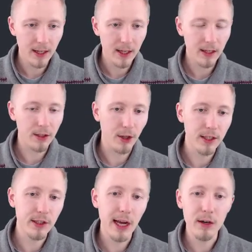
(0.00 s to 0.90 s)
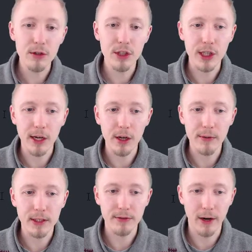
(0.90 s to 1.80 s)
So this tells the Django
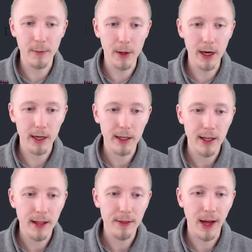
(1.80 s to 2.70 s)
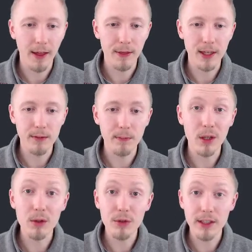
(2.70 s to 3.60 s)
REST framework that this
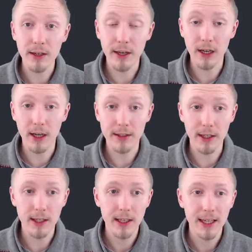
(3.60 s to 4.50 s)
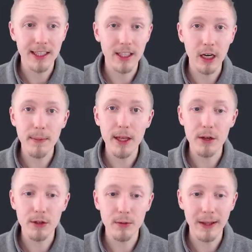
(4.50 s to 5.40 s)
model serializer is going to be
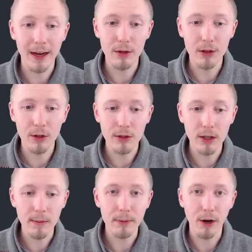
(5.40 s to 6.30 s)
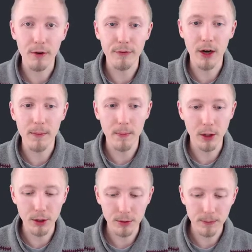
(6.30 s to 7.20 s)
used with our user profile
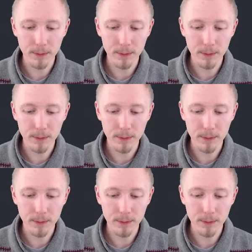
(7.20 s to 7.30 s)
model.